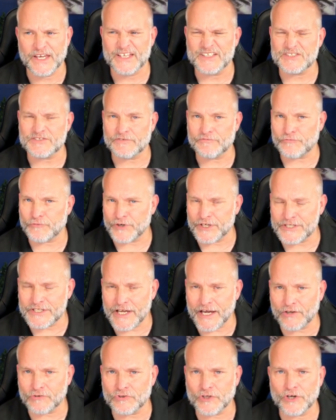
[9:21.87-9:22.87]
It's a free
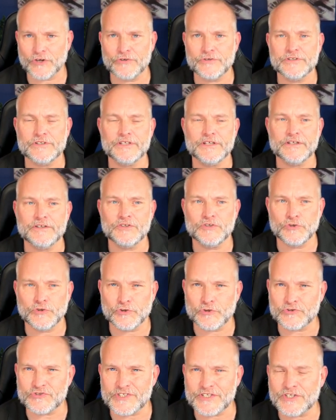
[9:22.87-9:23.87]
download
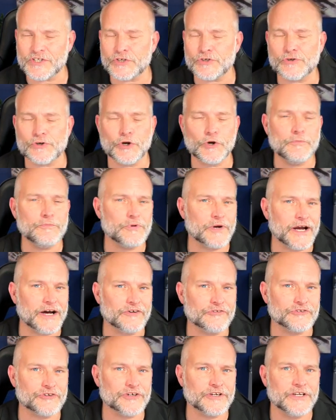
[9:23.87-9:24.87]
using the Chrome
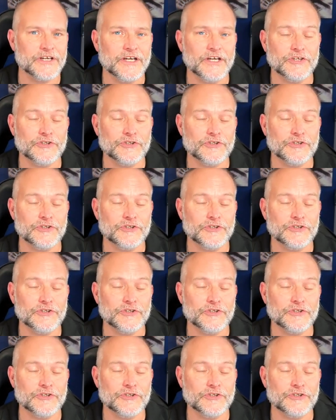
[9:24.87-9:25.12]
browser.